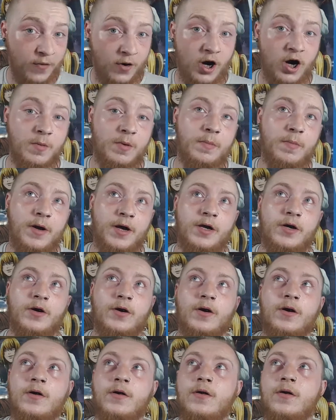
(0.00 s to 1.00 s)
for Army
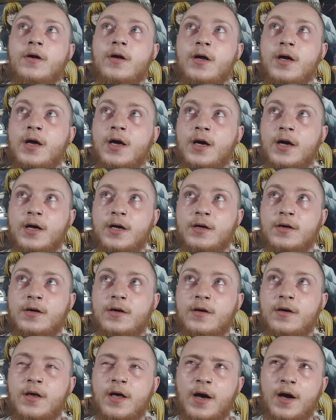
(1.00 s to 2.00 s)
Painter
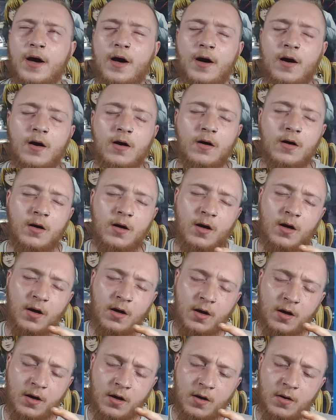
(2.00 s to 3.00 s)
is their,
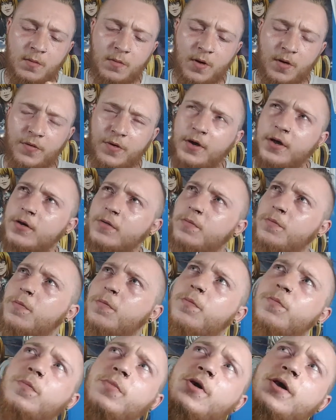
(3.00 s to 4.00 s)
I think it's
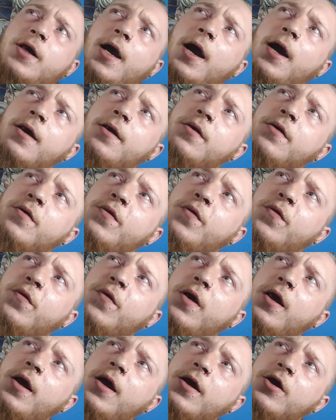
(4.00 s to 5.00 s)
Tanned
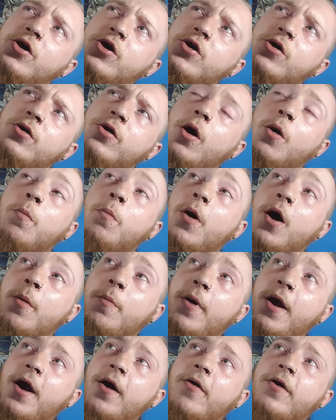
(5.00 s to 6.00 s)
Flesh? No,
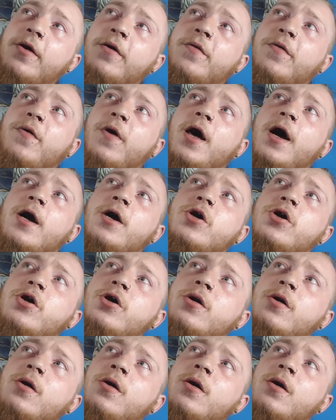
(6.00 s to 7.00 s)
Barbarian
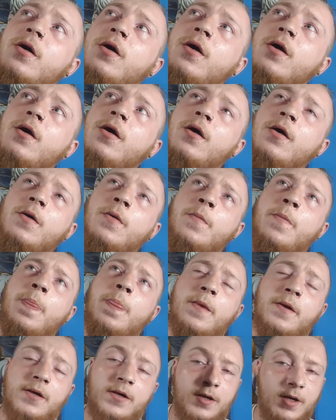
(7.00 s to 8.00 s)
Flesh,
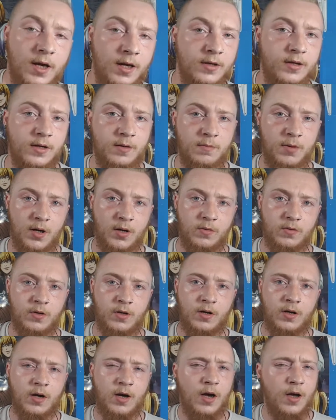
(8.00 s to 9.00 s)
Skeleton
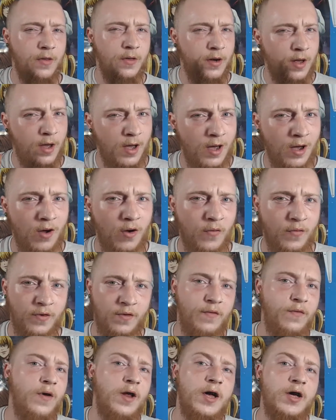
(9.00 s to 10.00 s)
Bone, and then
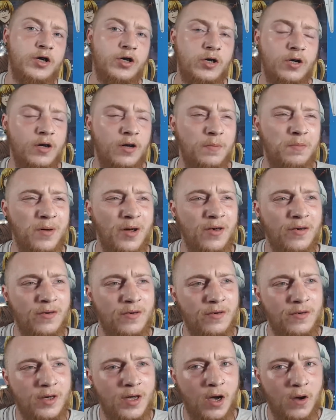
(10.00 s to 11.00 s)
Alvin Flesh. But
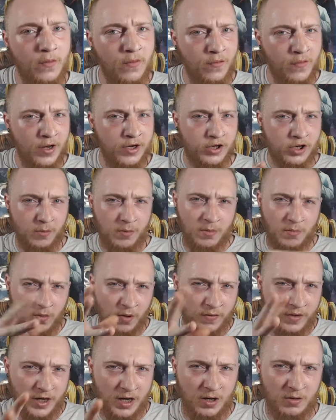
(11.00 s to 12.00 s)
the Alvin Flesh got a bit
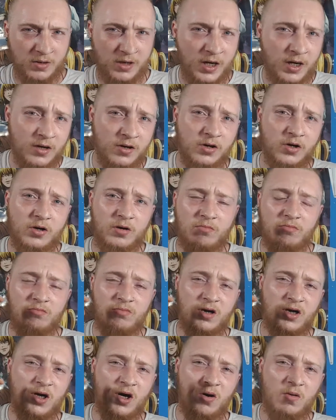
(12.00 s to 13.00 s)
more of a yellow tinge,
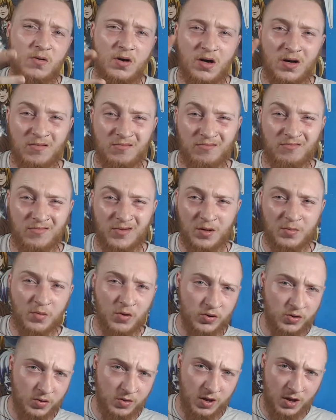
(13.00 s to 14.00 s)
so I'm
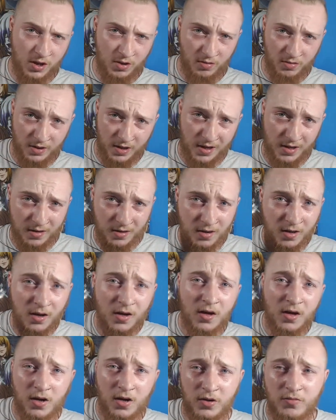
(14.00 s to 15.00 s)
not too keen on that.
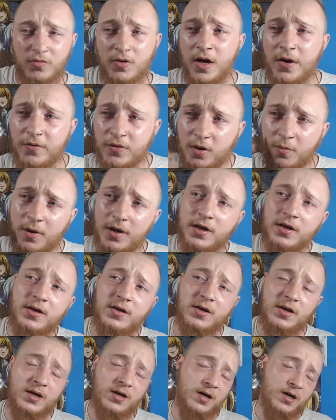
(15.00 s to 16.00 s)
I'd rather go back to
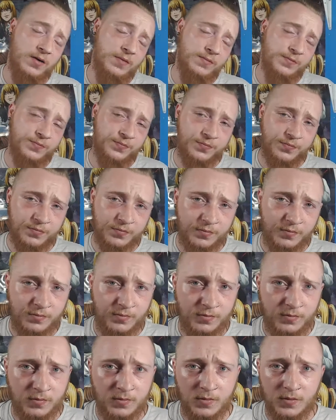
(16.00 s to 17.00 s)
the Citadel.
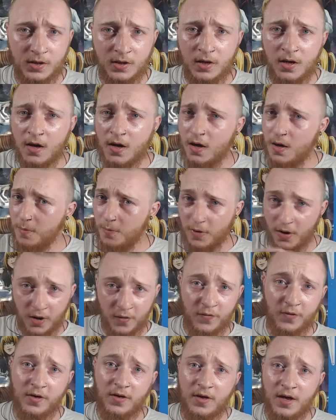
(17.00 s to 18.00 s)
But
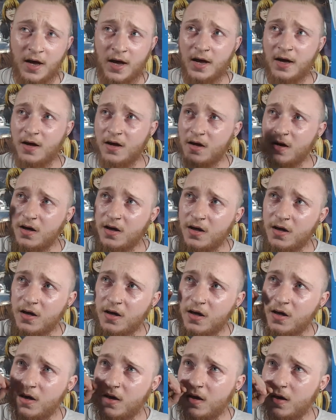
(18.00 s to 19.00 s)
other than that,
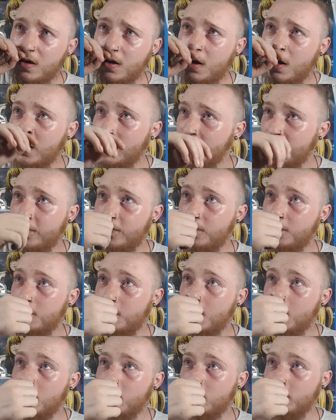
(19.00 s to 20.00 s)

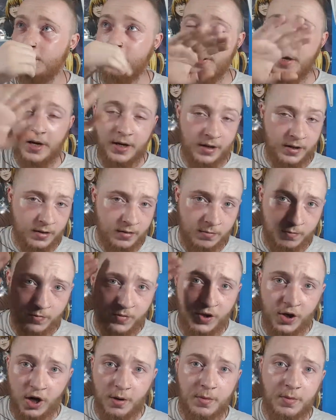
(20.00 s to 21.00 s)
I would pick
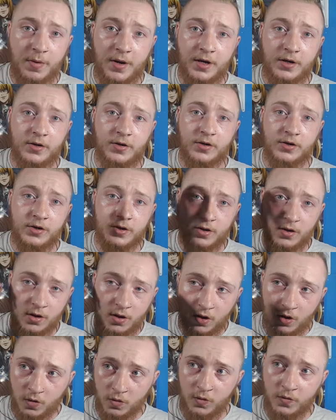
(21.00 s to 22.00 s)
the Army Painters
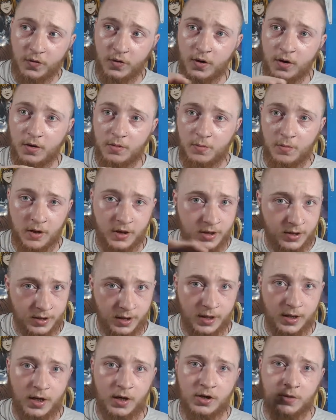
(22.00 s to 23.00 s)
over my
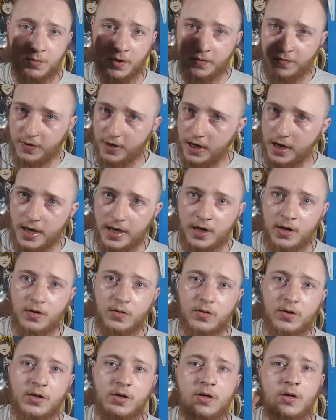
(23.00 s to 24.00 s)
Citadels, my
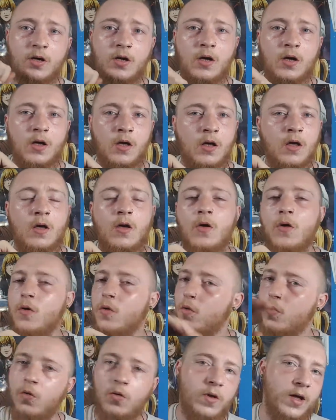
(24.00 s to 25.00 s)
Valeos,
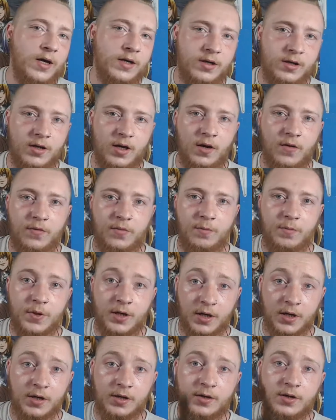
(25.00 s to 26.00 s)
all that stuff,
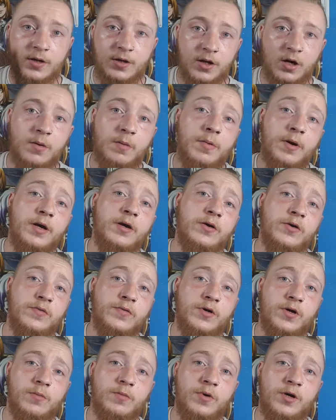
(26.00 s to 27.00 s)
because these Army Painters
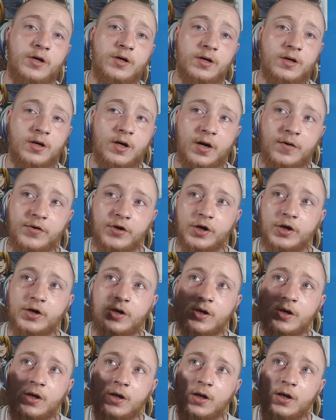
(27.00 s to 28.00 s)
for some reason are
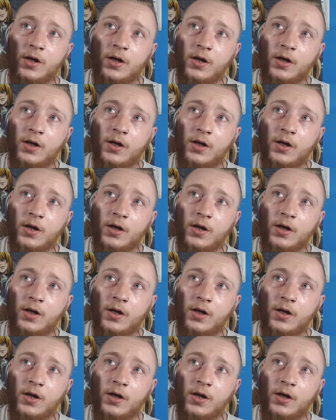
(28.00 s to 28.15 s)
just